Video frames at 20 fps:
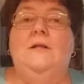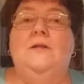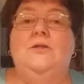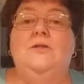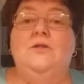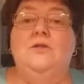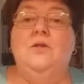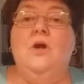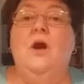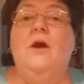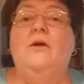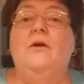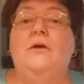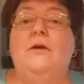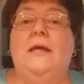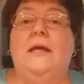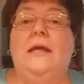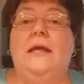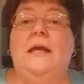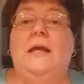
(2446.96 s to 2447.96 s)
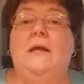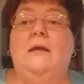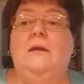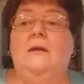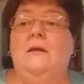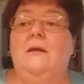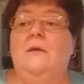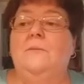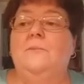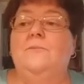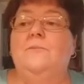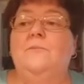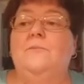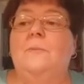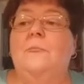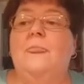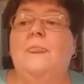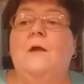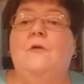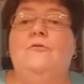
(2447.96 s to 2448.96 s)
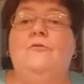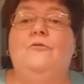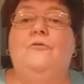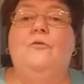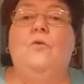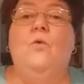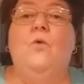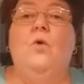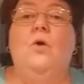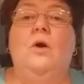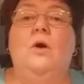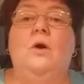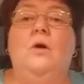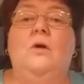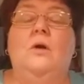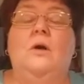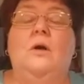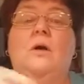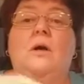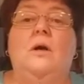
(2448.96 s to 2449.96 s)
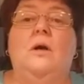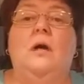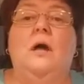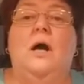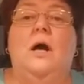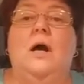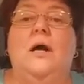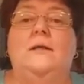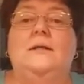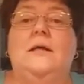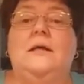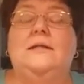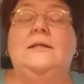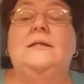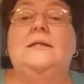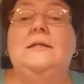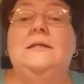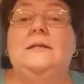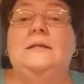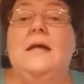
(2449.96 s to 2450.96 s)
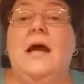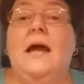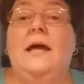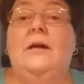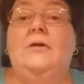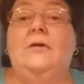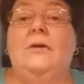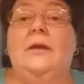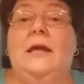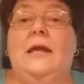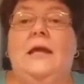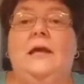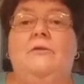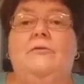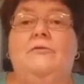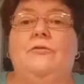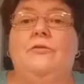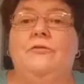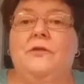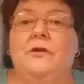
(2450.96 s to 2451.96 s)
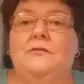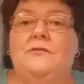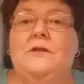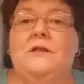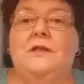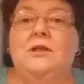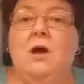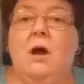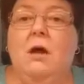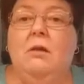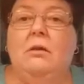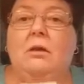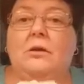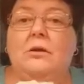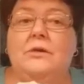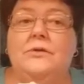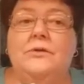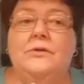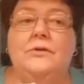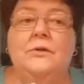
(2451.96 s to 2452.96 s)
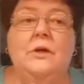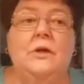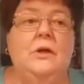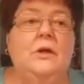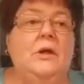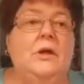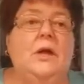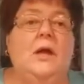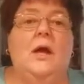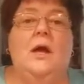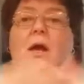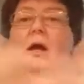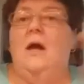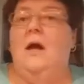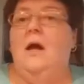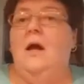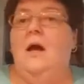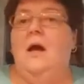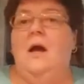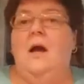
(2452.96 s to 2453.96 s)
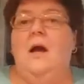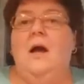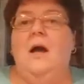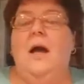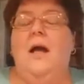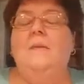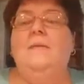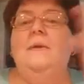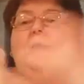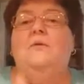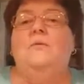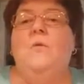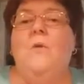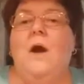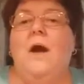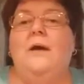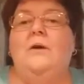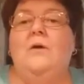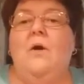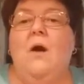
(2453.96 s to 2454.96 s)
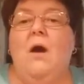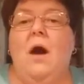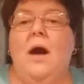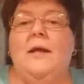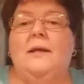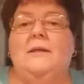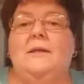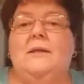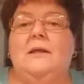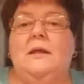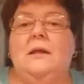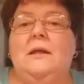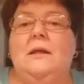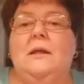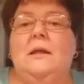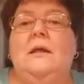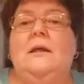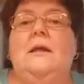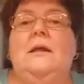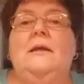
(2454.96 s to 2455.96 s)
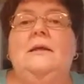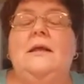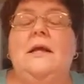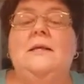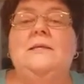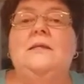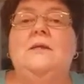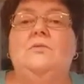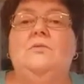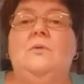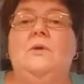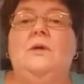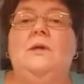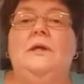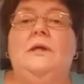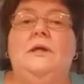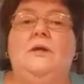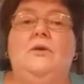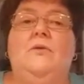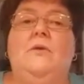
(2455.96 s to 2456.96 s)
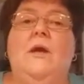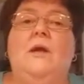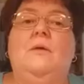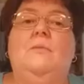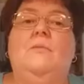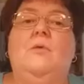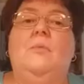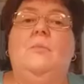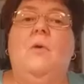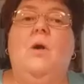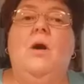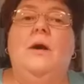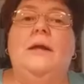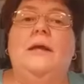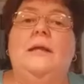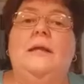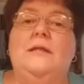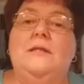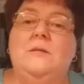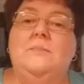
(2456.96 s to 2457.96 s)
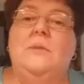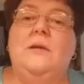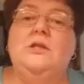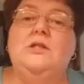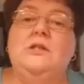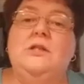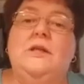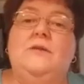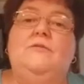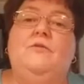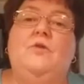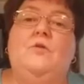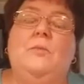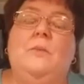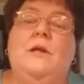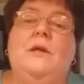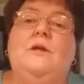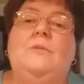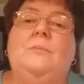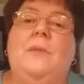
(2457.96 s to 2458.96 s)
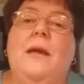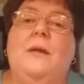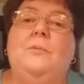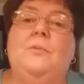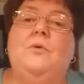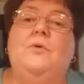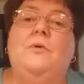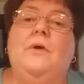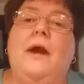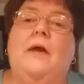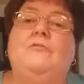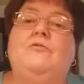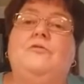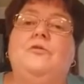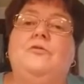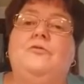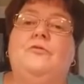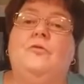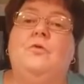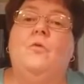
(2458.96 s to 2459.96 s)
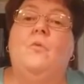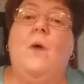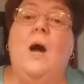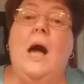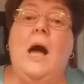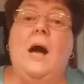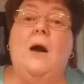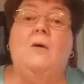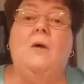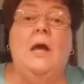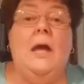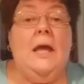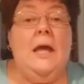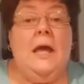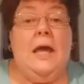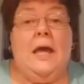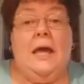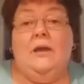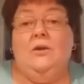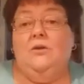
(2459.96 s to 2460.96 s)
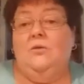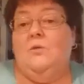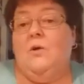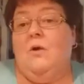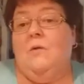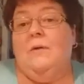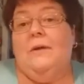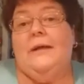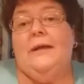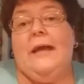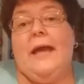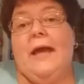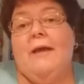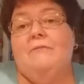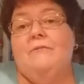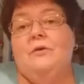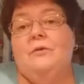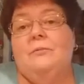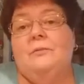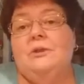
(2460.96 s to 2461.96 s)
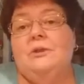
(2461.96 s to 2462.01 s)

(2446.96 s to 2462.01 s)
starter kit for the designer kit for $50, I mean, why not? That's a really incredible bargain, especially if you've been a paper crafter for a while and you already have your